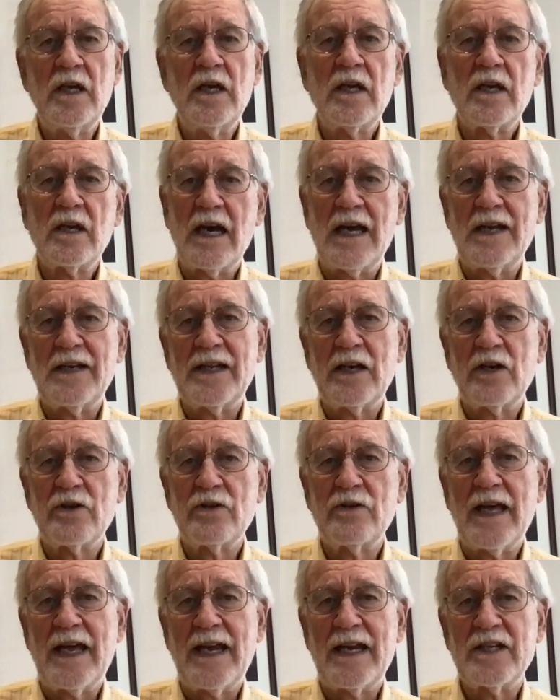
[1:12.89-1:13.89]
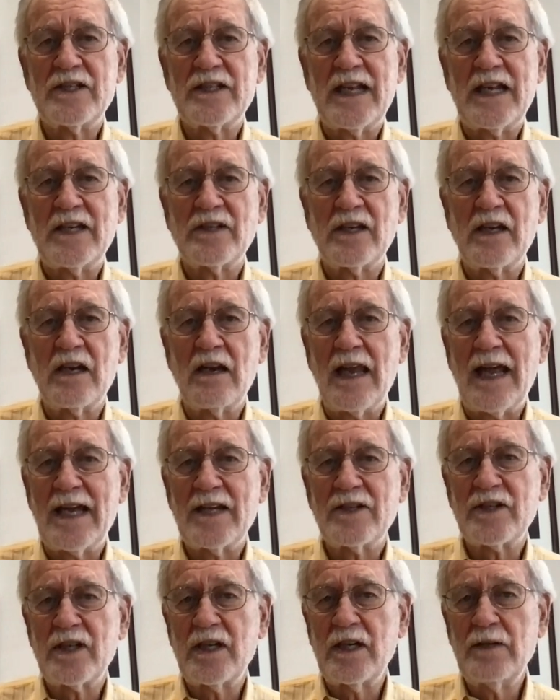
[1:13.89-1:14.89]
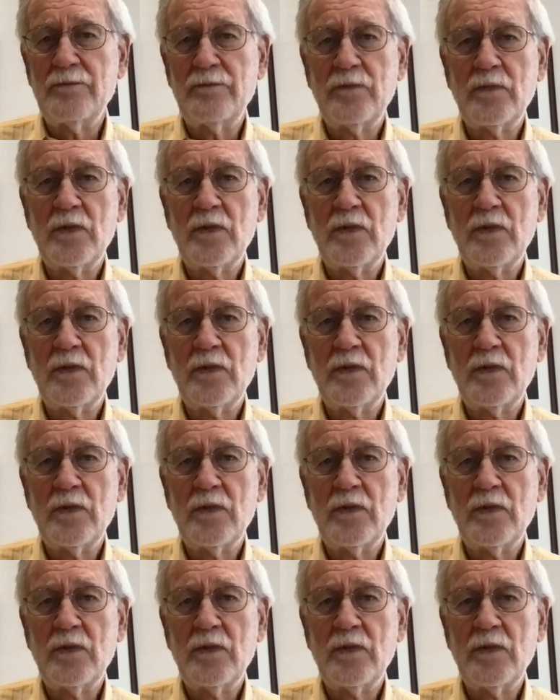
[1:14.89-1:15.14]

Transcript: continental United States and Alaska,